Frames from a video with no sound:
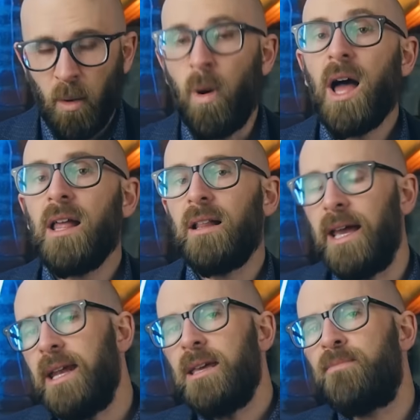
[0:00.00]
While
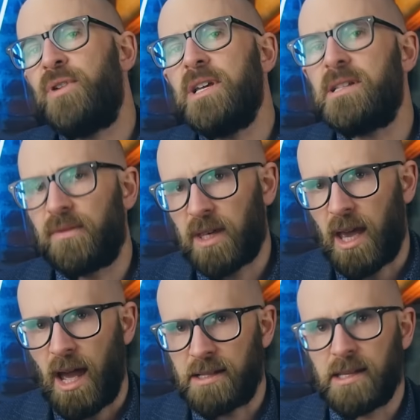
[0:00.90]
any breed of
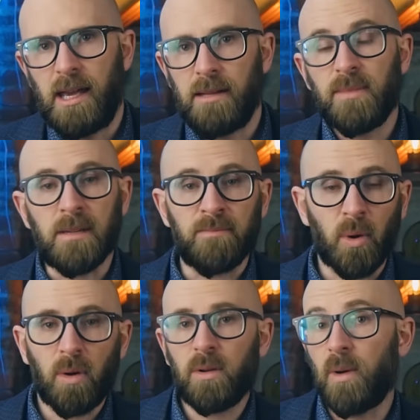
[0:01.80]
cat can be
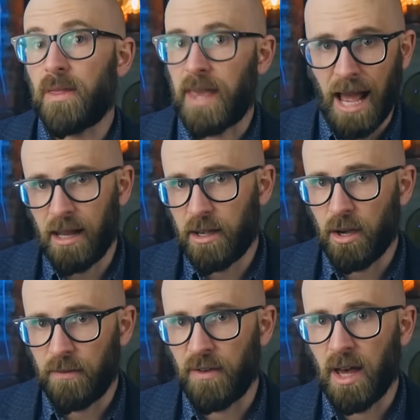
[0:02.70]
born with
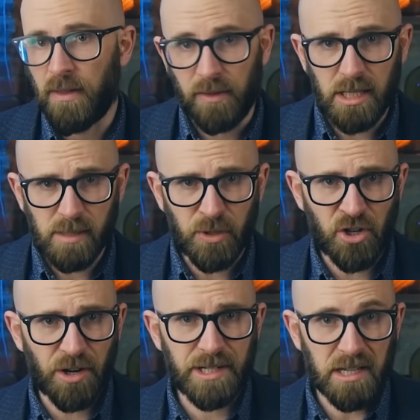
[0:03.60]
calico fur, the vast
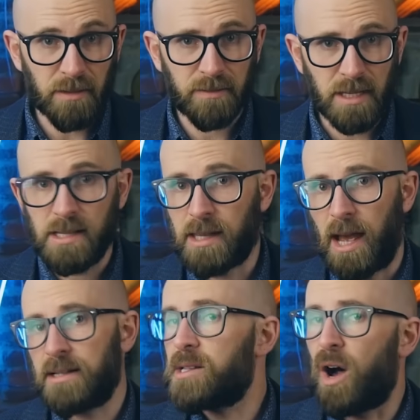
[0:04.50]
majority of these
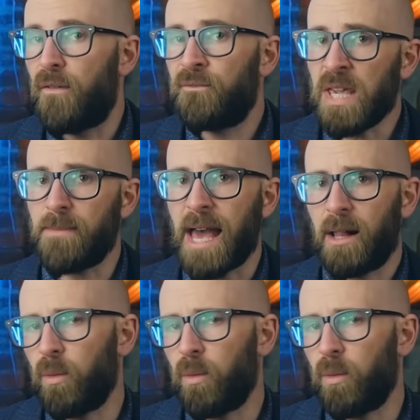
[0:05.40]
cats are female,